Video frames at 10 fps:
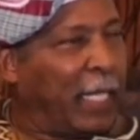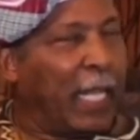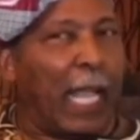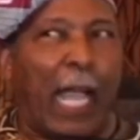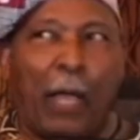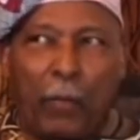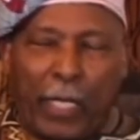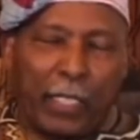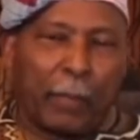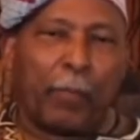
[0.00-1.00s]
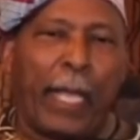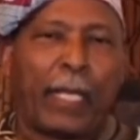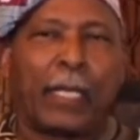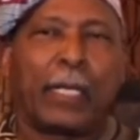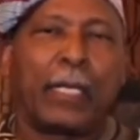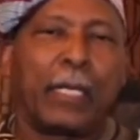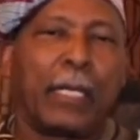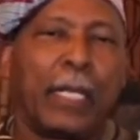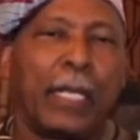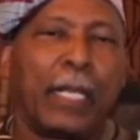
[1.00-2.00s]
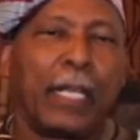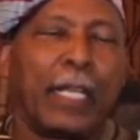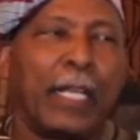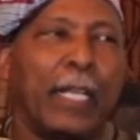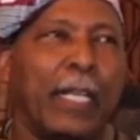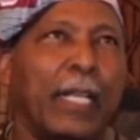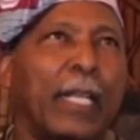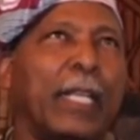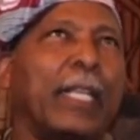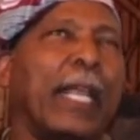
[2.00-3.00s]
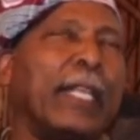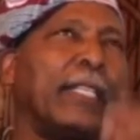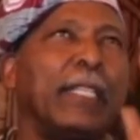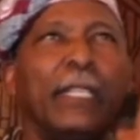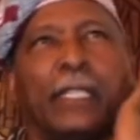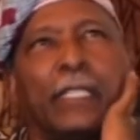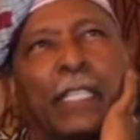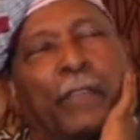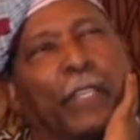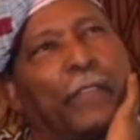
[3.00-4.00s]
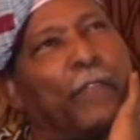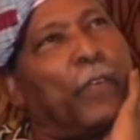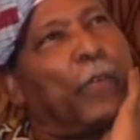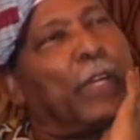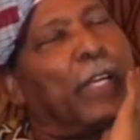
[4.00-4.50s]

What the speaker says: I went to Mecca in 1974,